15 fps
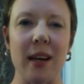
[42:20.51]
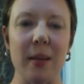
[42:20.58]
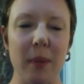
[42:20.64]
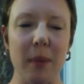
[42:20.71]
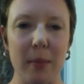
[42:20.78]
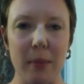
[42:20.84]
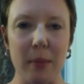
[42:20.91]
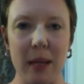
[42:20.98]
by
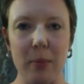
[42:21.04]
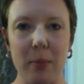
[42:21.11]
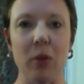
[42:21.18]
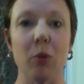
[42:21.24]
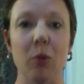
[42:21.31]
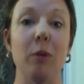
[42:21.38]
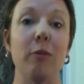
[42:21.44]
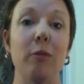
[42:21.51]
people,
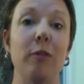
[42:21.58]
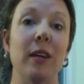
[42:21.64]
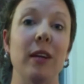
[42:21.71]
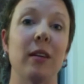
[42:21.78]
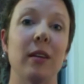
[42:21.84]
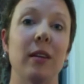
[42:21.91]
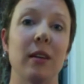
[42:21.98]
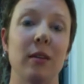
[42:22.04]
we feel
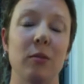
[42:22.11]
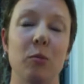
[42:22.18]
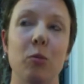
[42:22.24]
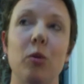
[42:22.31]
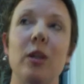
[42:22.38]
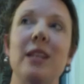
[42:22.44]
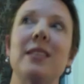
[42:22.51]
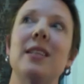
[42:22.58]
kind of
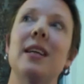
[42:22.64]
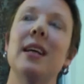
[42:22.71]
worried,